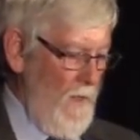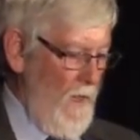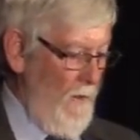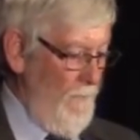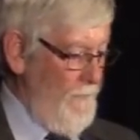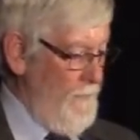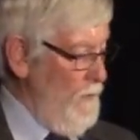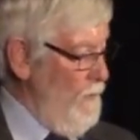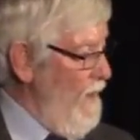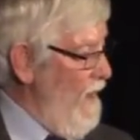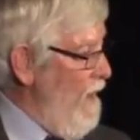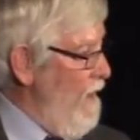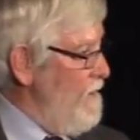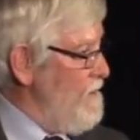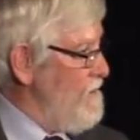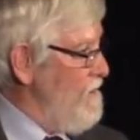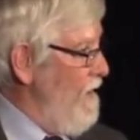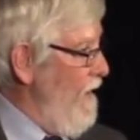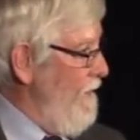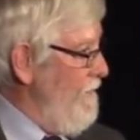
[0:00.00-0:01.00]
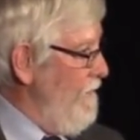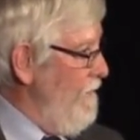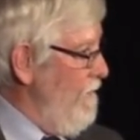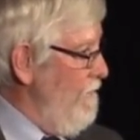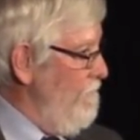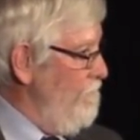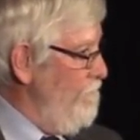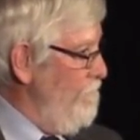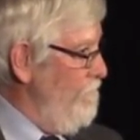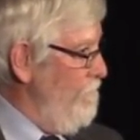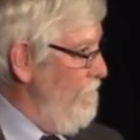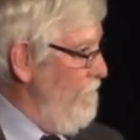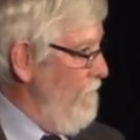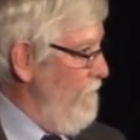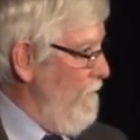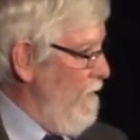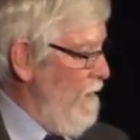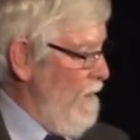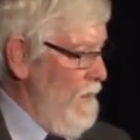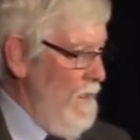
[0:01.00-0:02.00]
a few hours later,
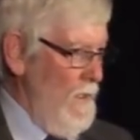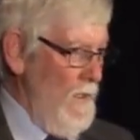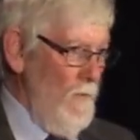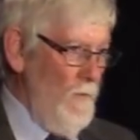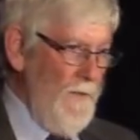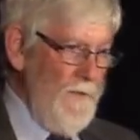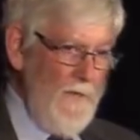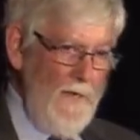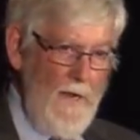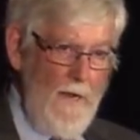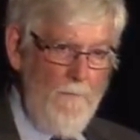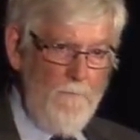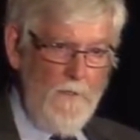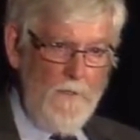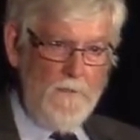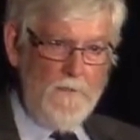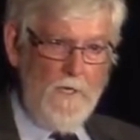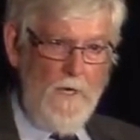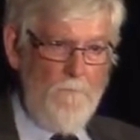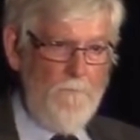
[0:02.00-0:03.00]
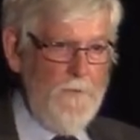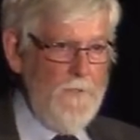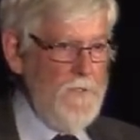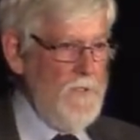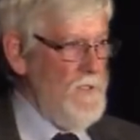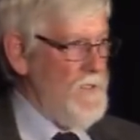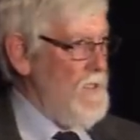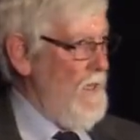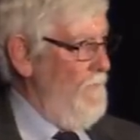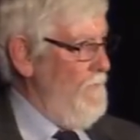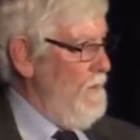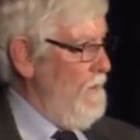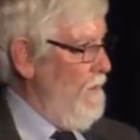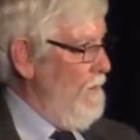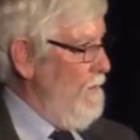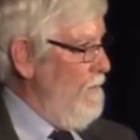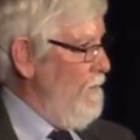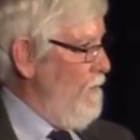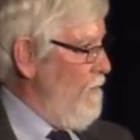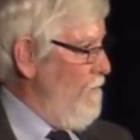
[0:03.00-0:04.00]
when the ambient temperature is
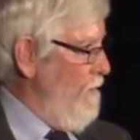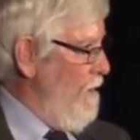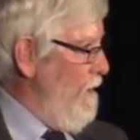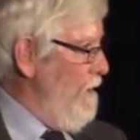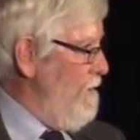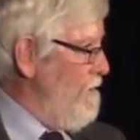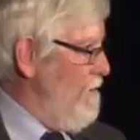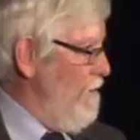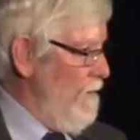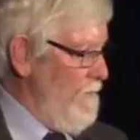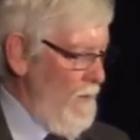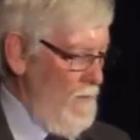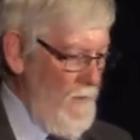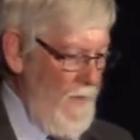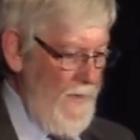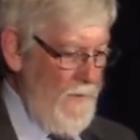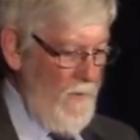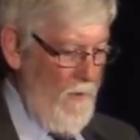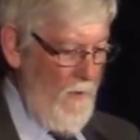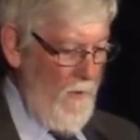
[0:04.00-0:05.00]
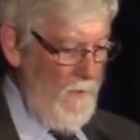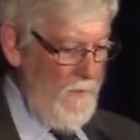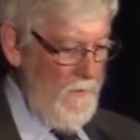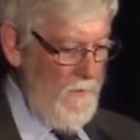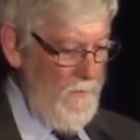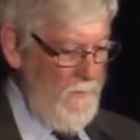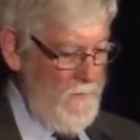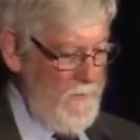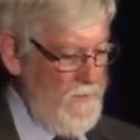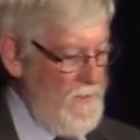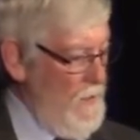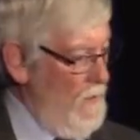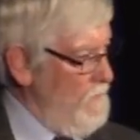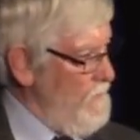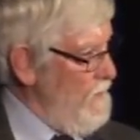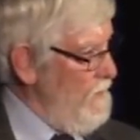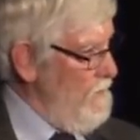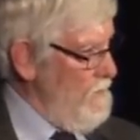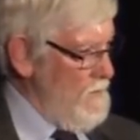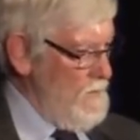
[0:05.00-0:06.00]
17 degrees, not all that hot,
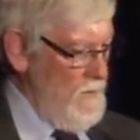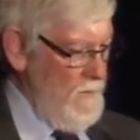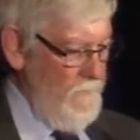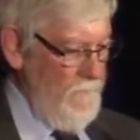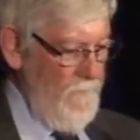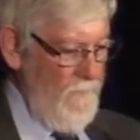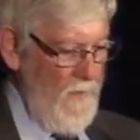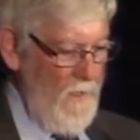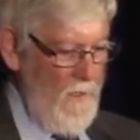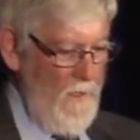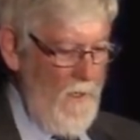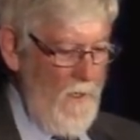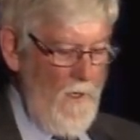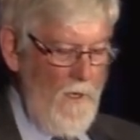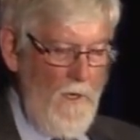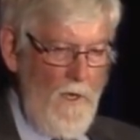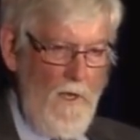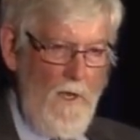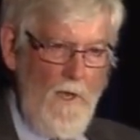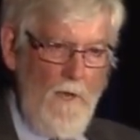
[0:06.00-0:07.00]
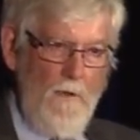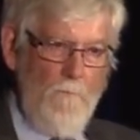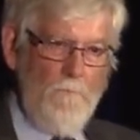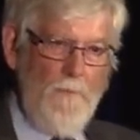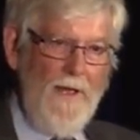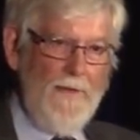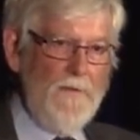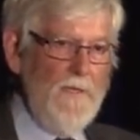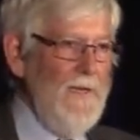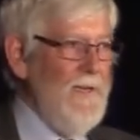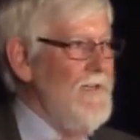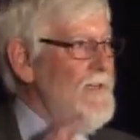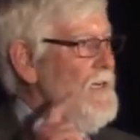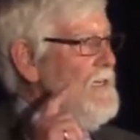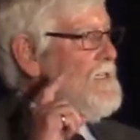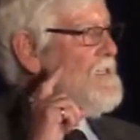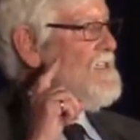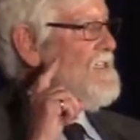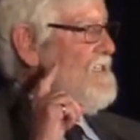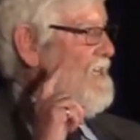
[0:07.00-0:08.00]
Celsius, but it
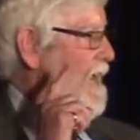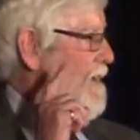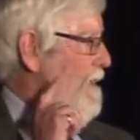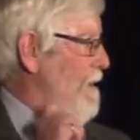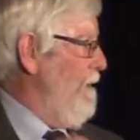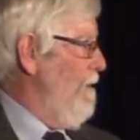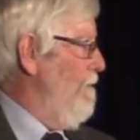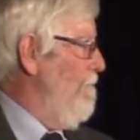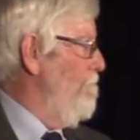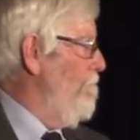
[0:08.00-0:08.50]
is sunny.